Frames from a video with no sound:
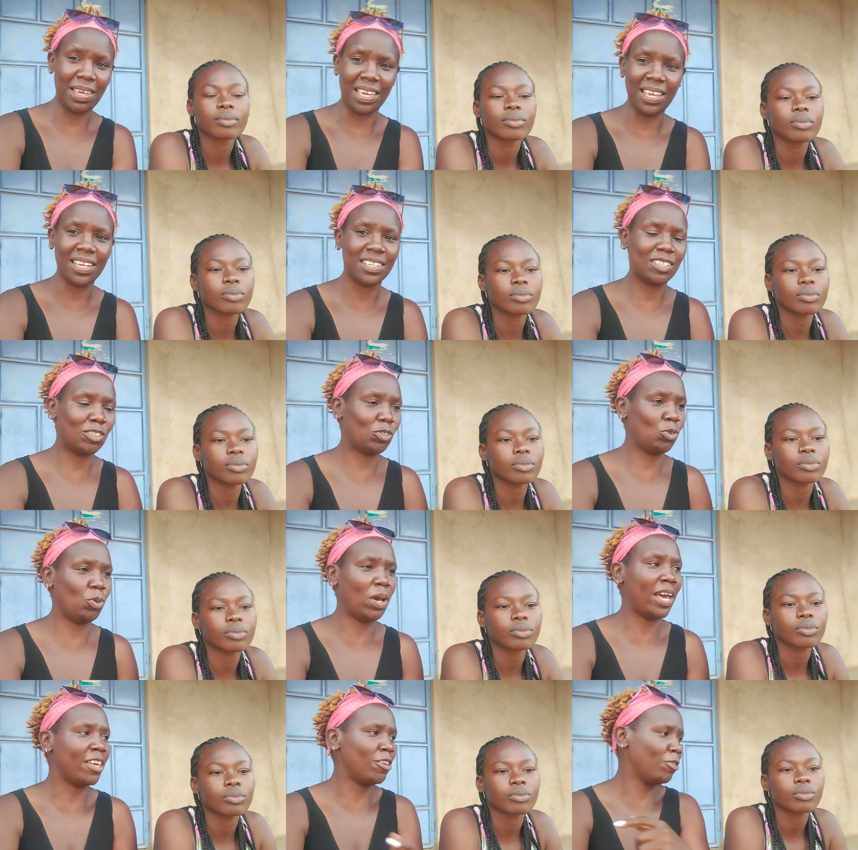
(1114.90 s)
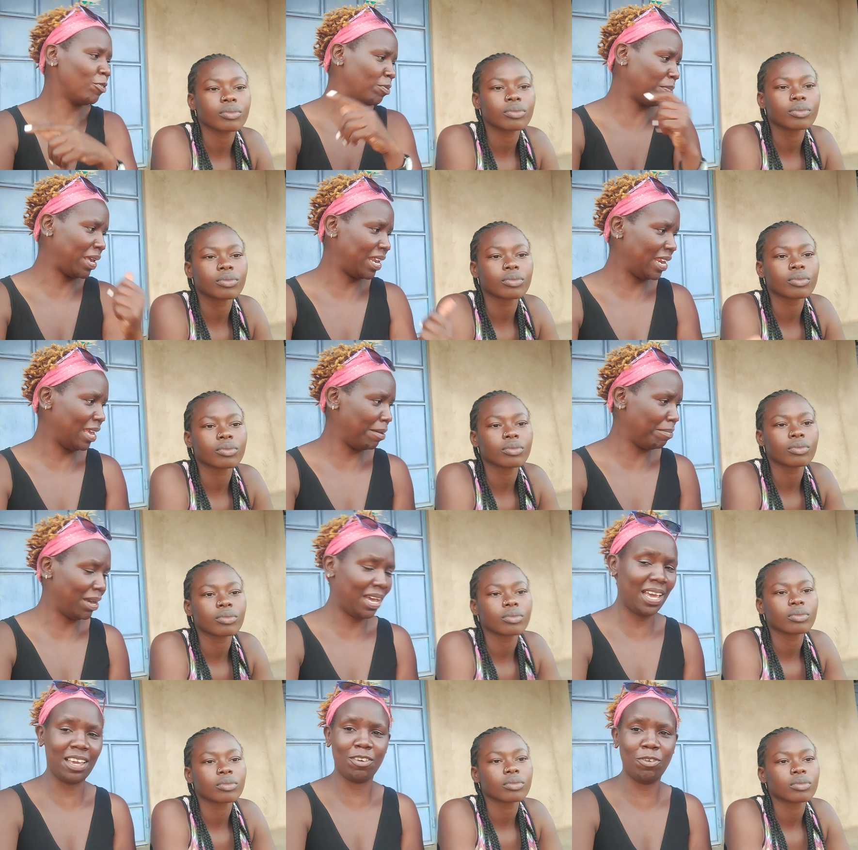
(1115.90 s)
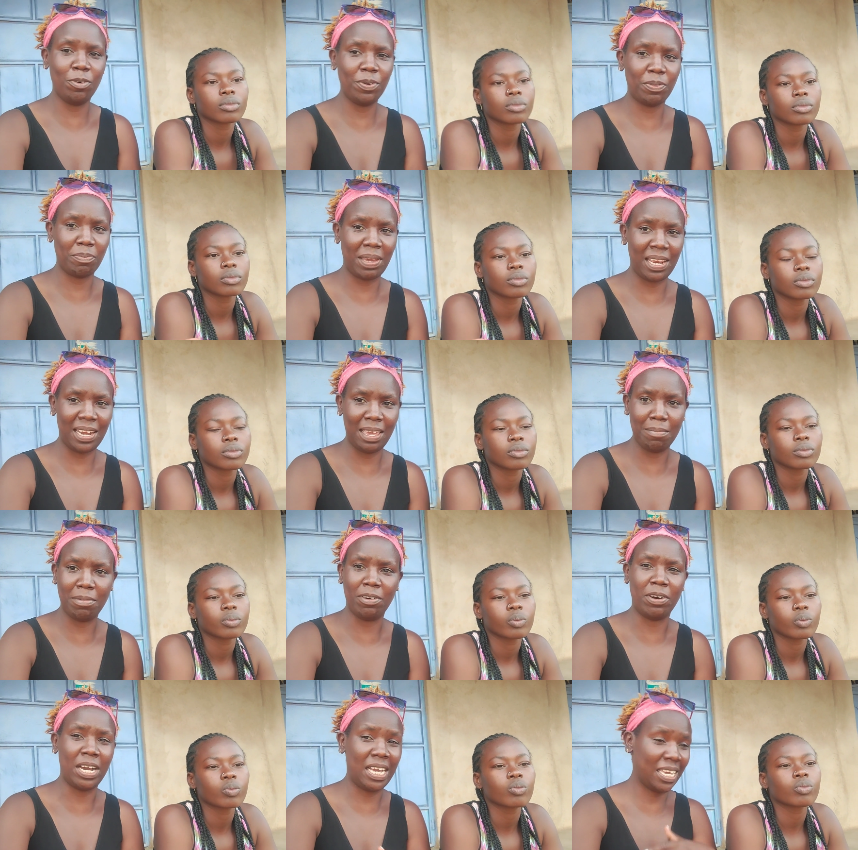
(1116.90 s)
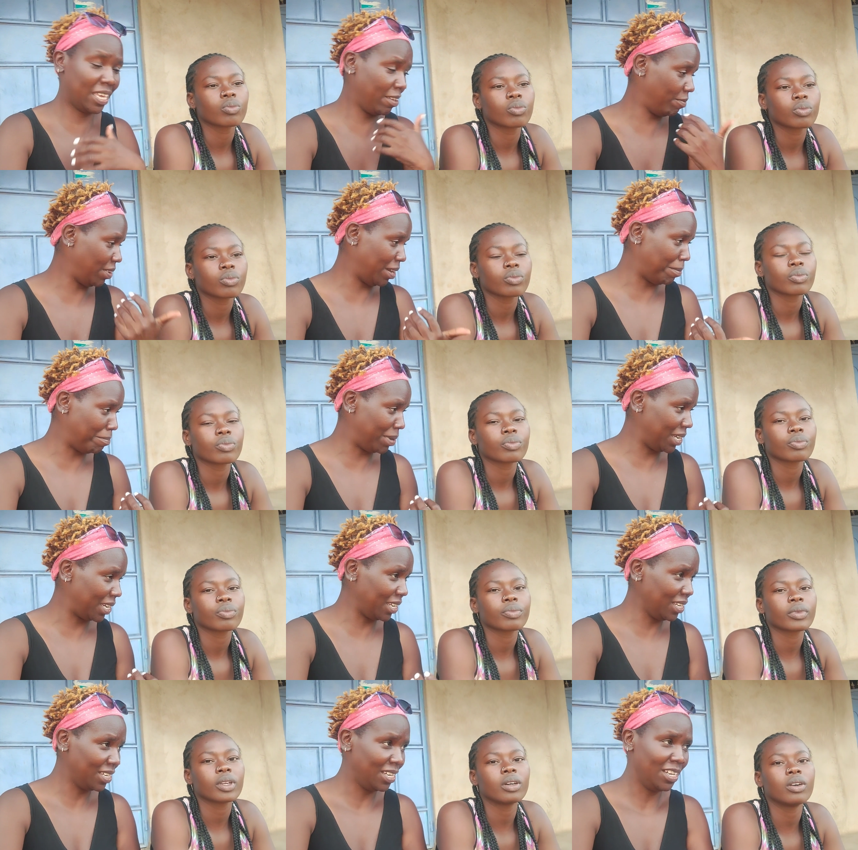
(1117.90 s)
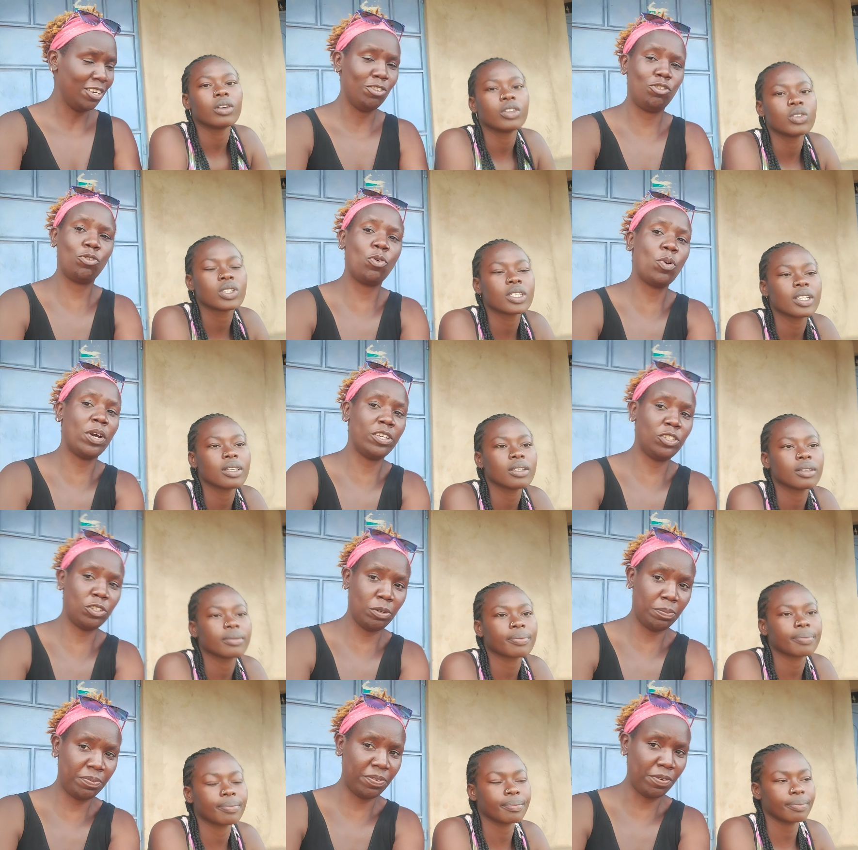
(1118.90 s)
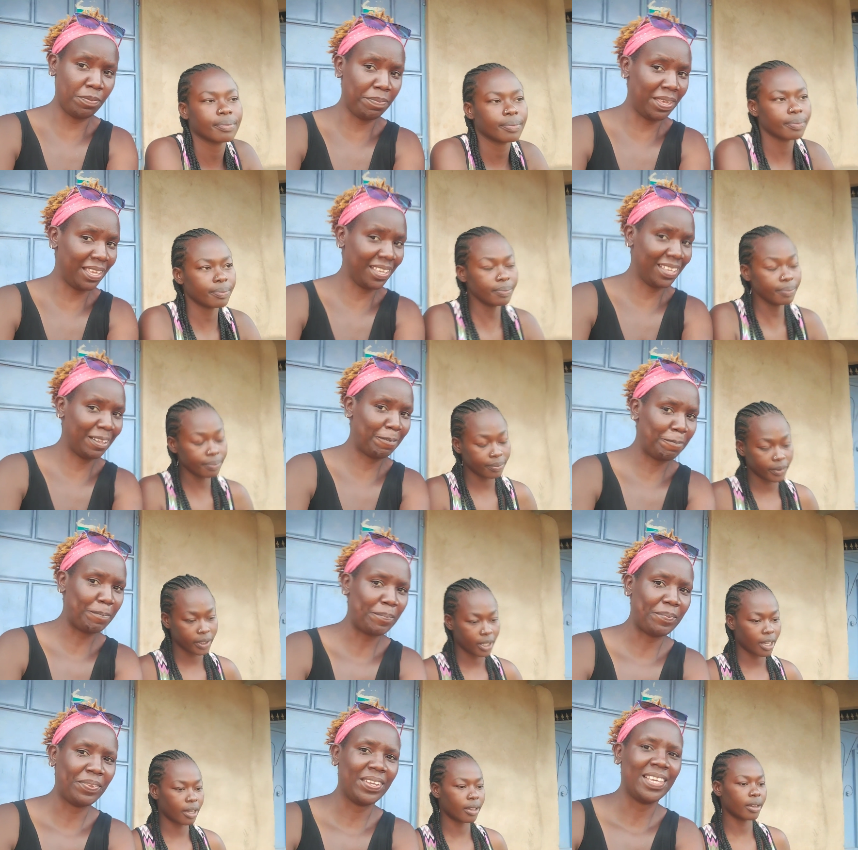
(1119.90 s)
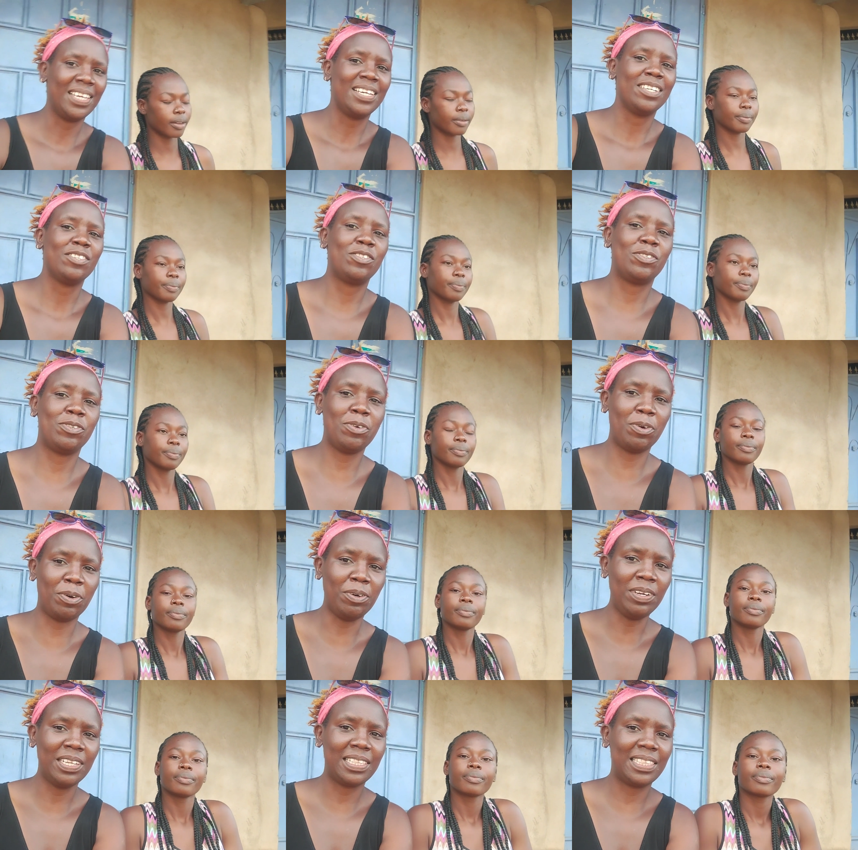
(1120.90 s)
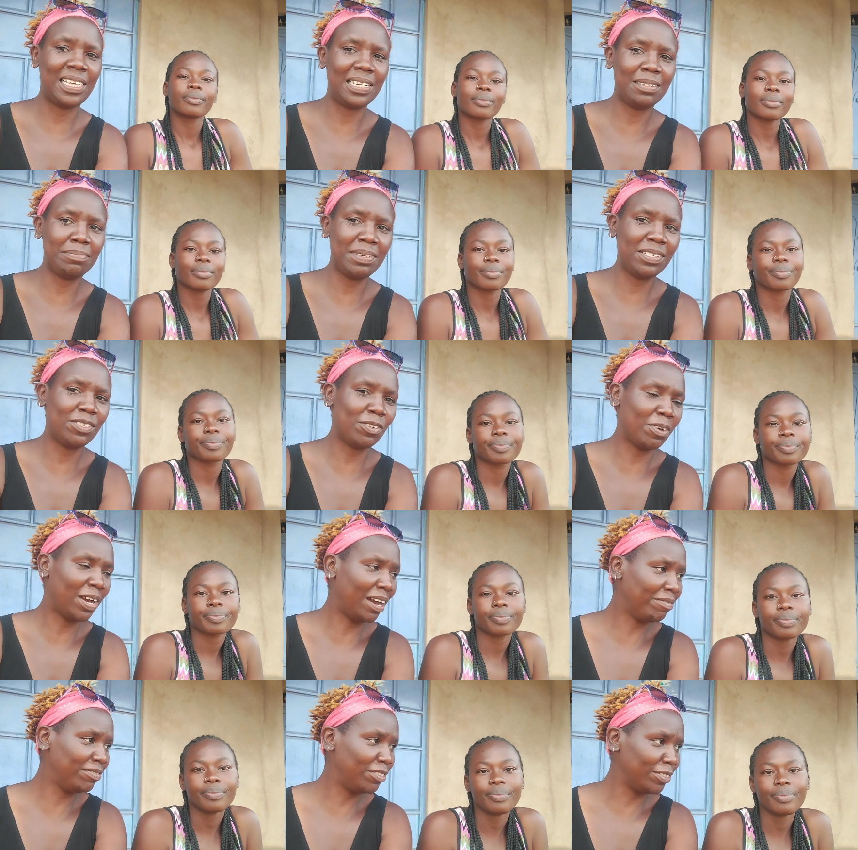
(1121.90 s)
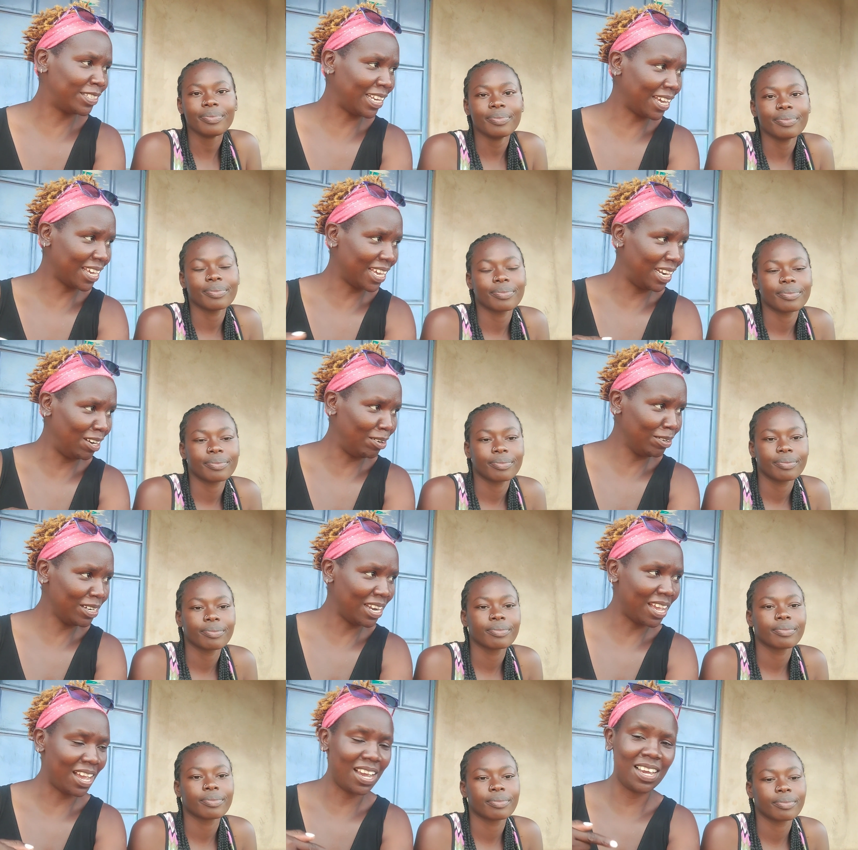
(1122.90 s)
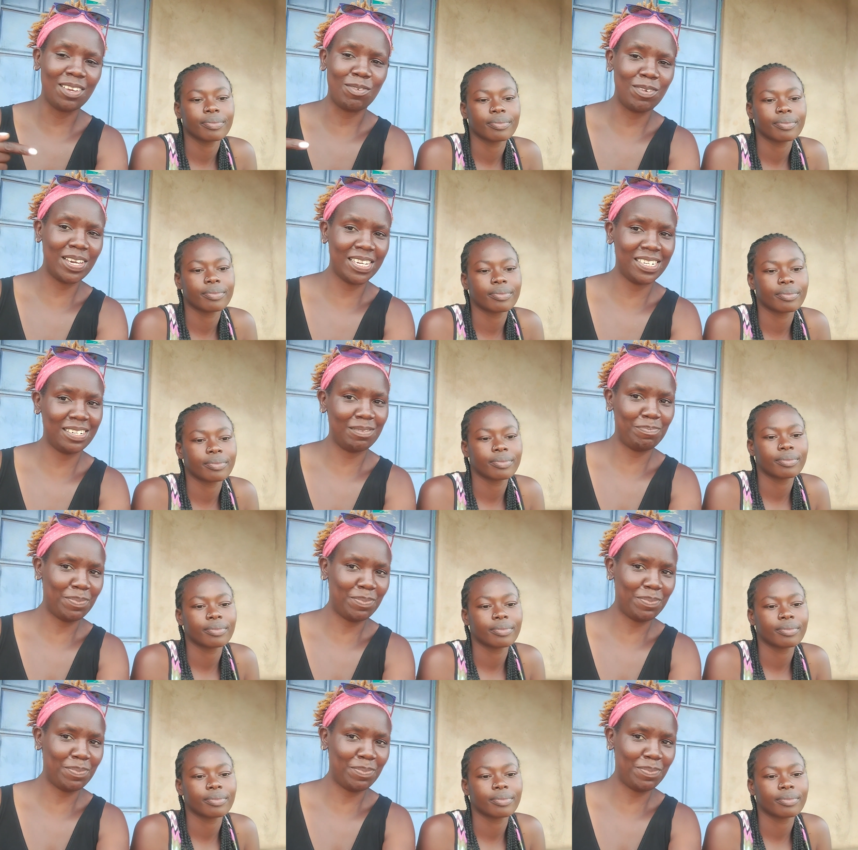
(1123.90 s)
Speaker 1: me so i use my neighbor i go with my neighbor i give her money to go and shop for me so that means you have to tag along a ugandan